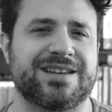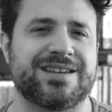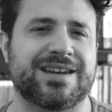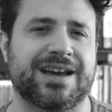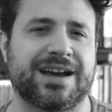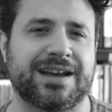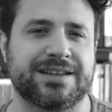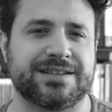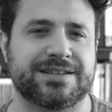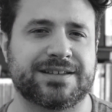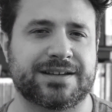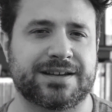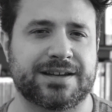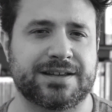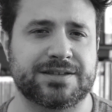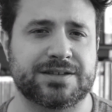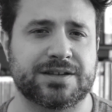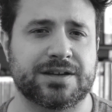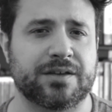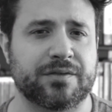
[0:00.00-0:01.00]
na
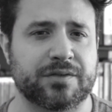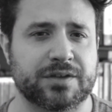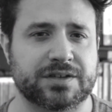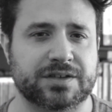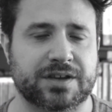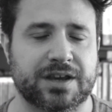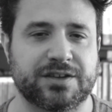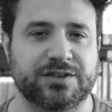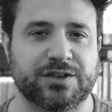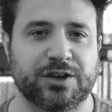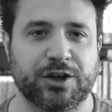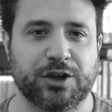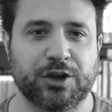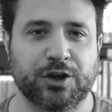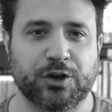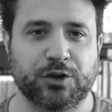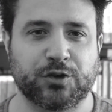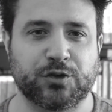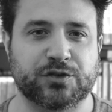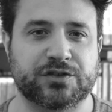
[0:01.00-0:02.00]
internecie in this case,
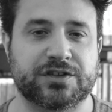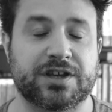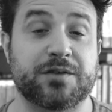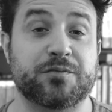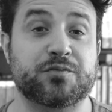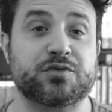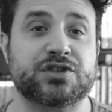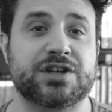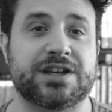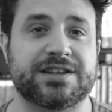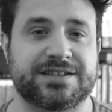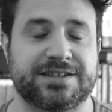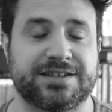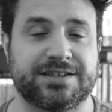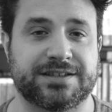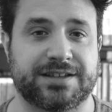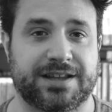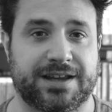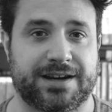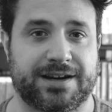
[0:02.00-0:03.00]
you say przez
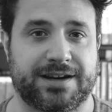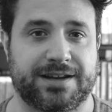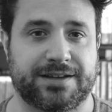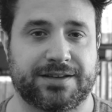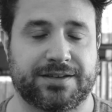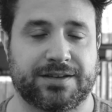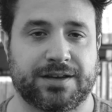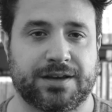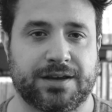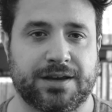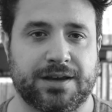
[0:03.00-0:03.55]
internet.